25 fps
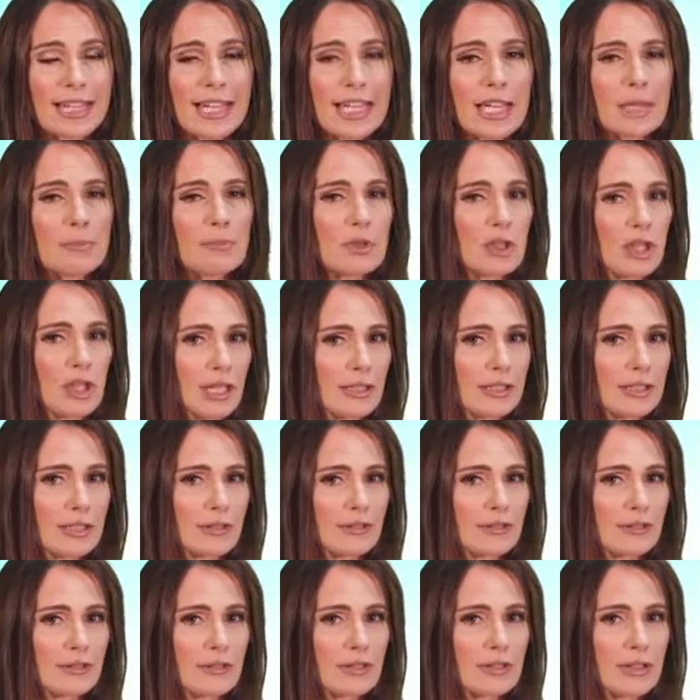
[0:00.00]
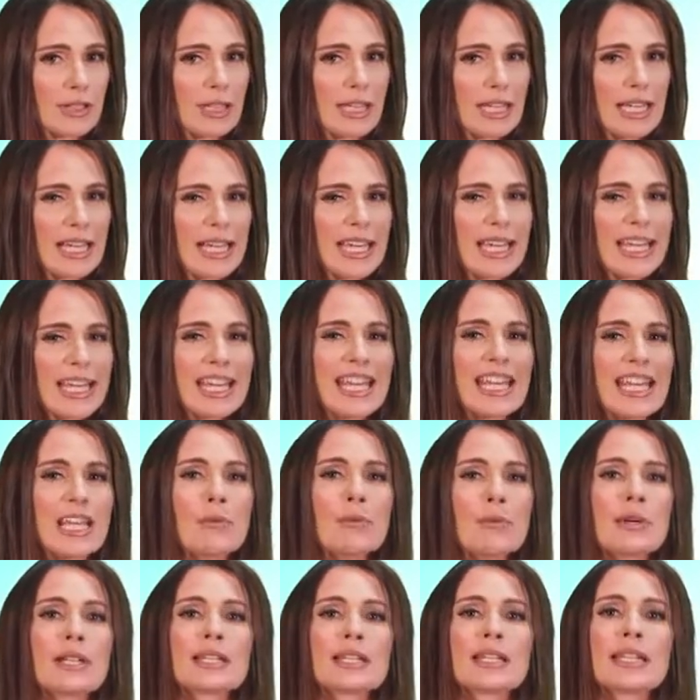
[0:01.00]
and objective. He
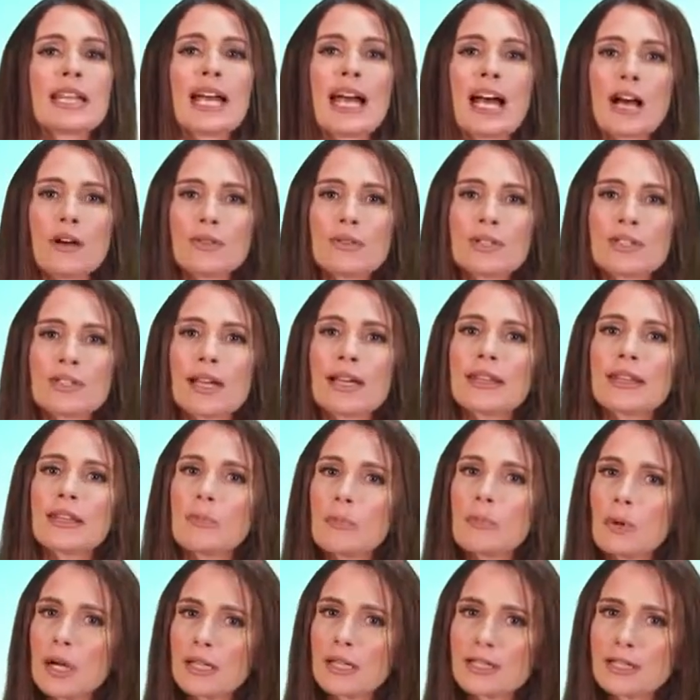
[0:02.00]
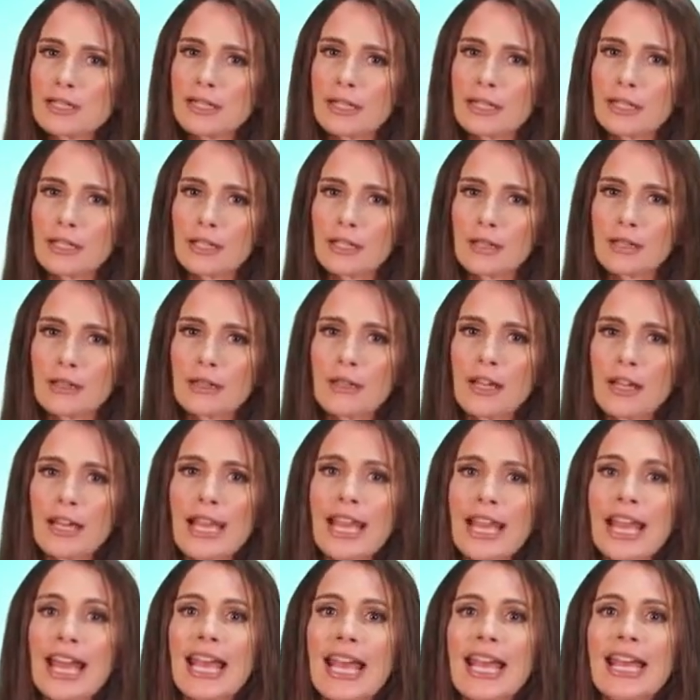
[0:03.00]
was an outside-the-box thinker,
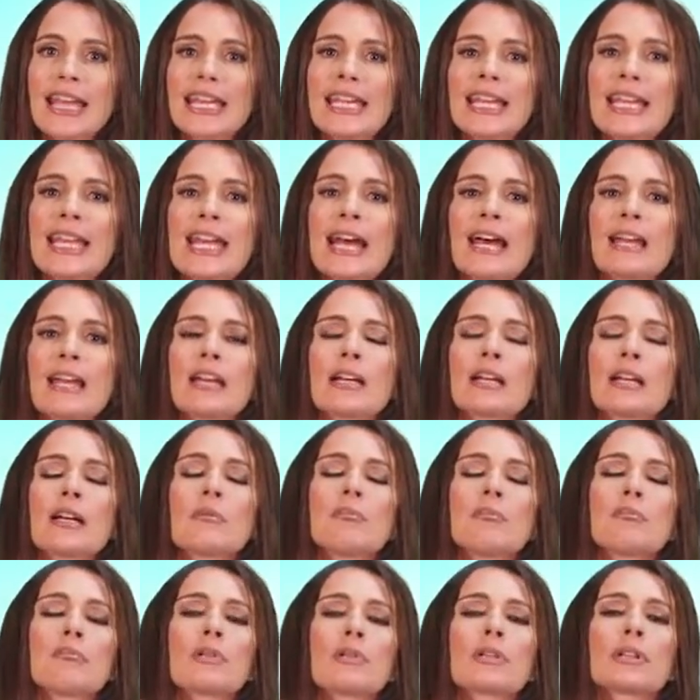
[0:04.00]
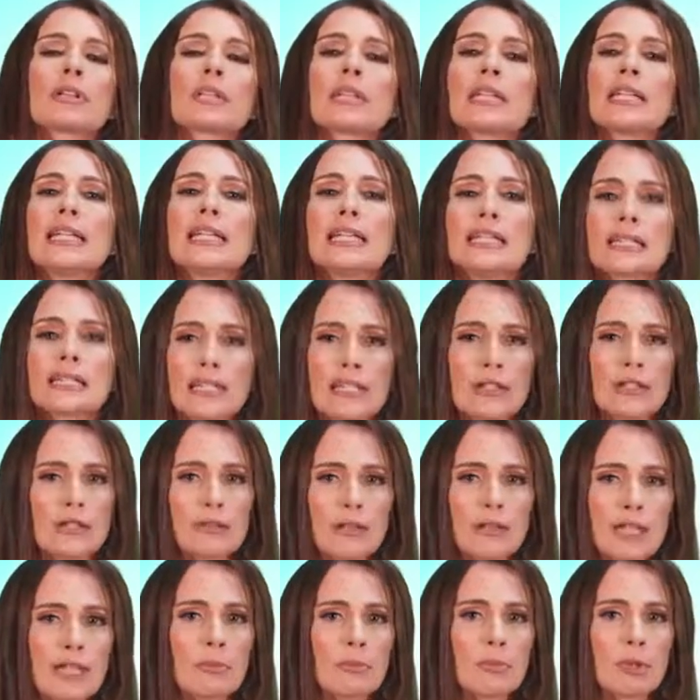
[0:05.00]
and he had a completely
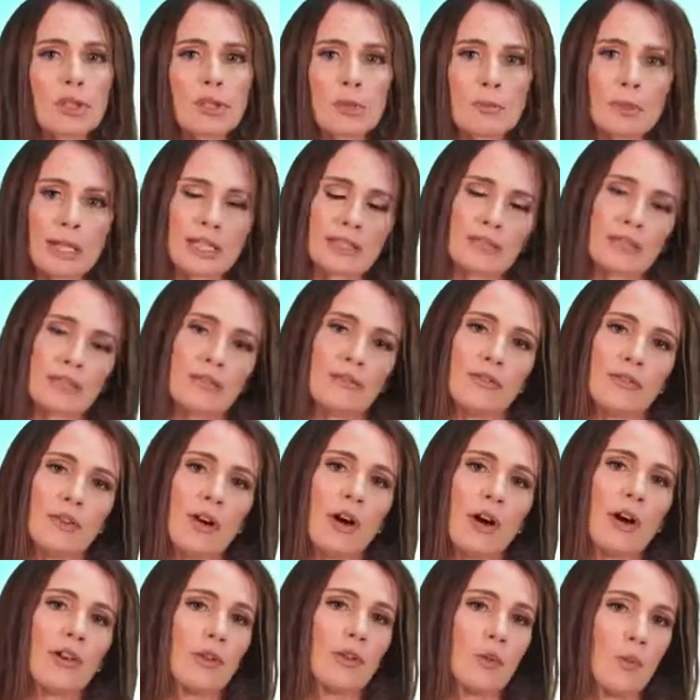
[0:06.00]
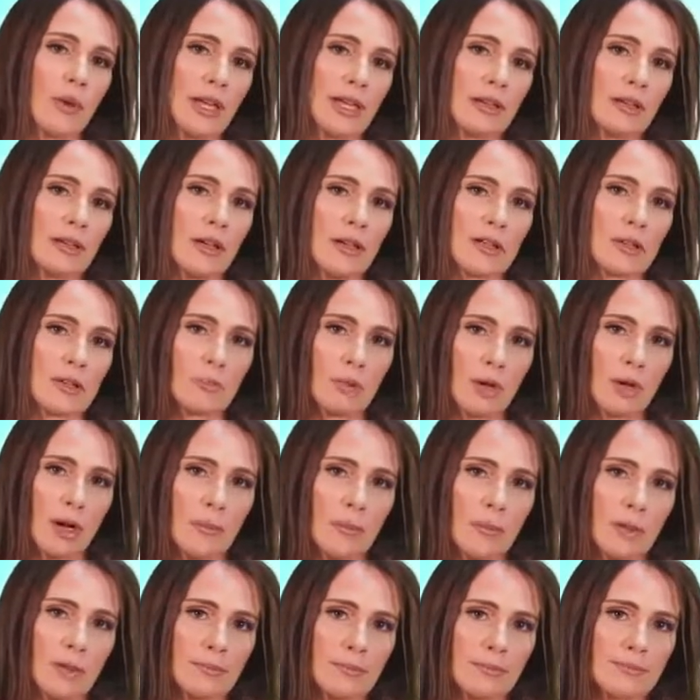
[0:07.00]
unique perspective on the weight loss
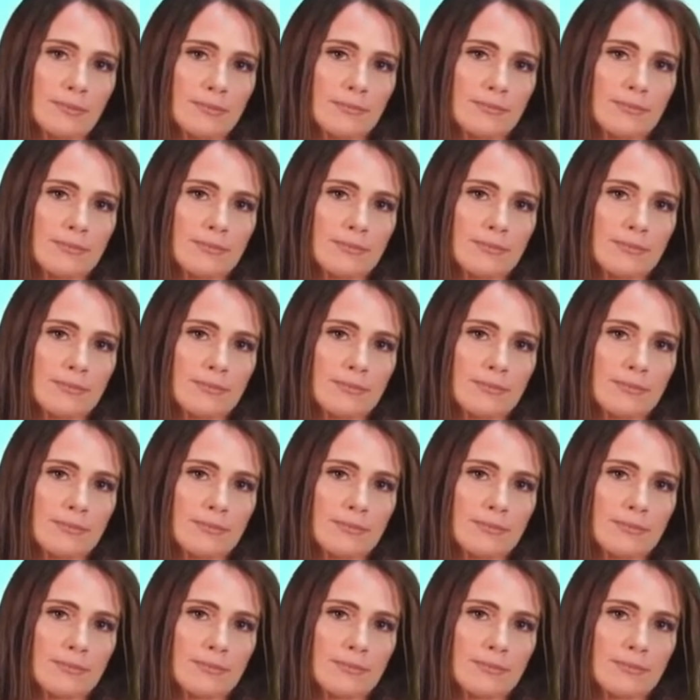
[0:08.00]
problem.